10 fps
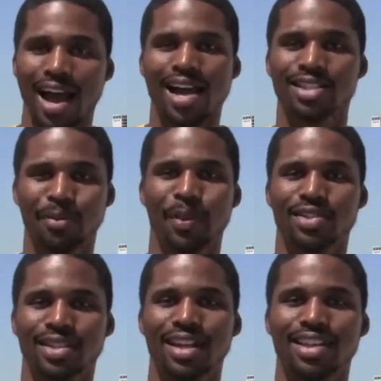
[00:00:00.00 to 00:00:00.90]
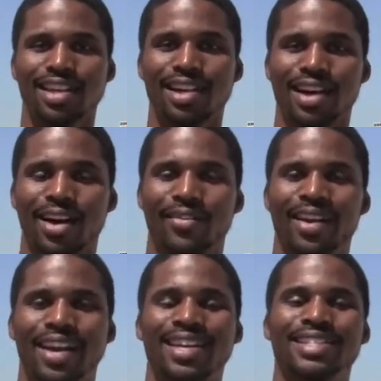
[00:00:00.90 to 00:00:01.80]
that's the person I think of.
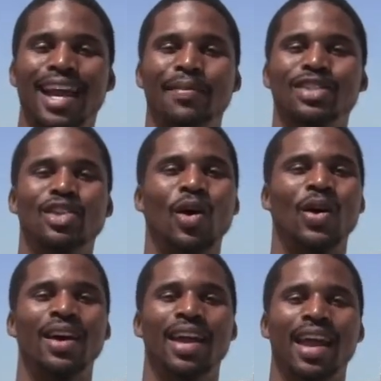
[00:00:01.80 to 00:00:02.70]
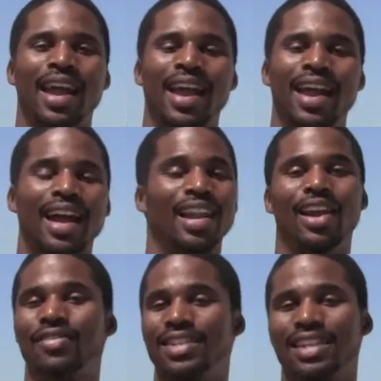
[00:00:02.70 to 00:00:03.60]
His name is Noah, and I
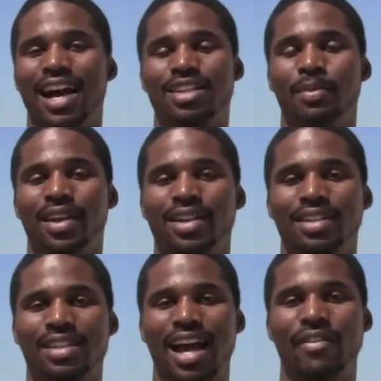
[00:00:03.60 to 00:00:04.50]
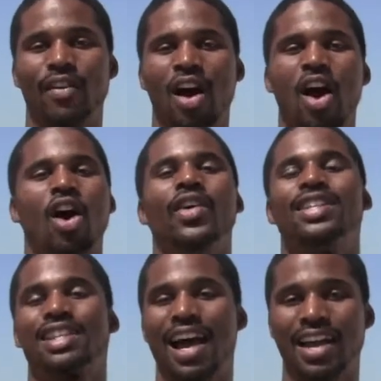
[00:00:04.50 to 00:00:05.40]
love this guy. He's been in his life all
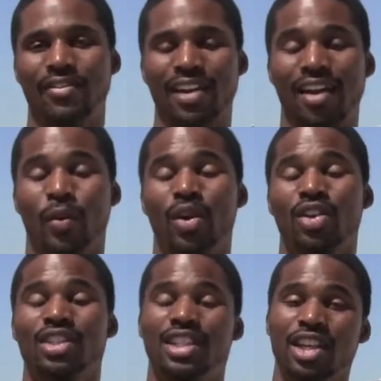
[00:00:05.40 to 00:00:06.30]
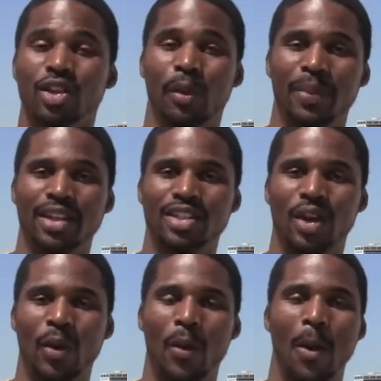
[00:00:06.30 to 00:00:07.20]
his life, and I will continue to be
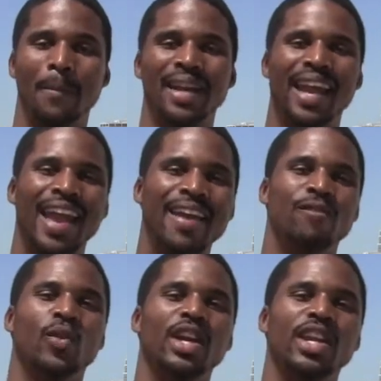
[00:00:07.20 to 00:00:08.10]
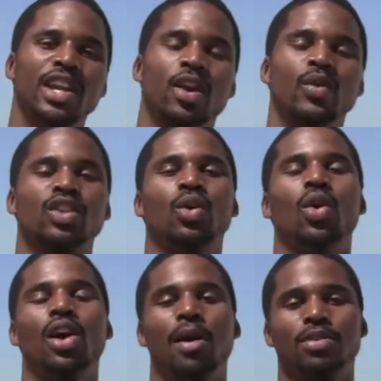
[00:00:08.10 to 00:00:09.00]
so. But every year when
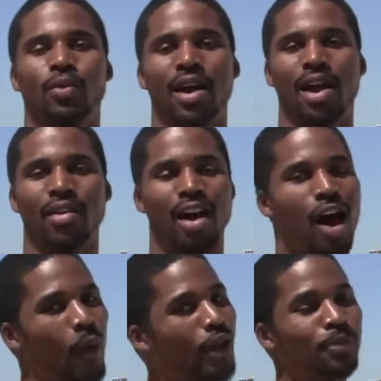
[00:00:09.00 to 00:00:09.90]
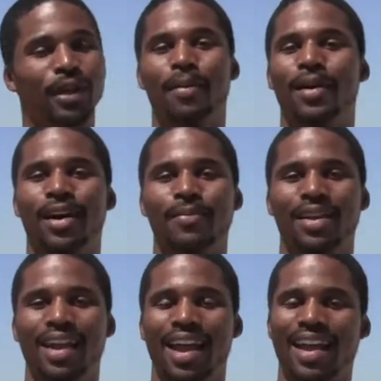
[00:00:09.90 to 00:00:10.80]
school comes around, I always pick him up,
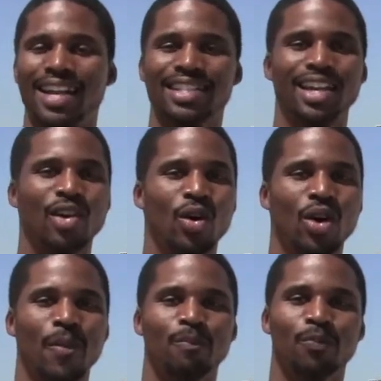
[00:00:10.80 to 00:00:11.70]
and I say, Noah,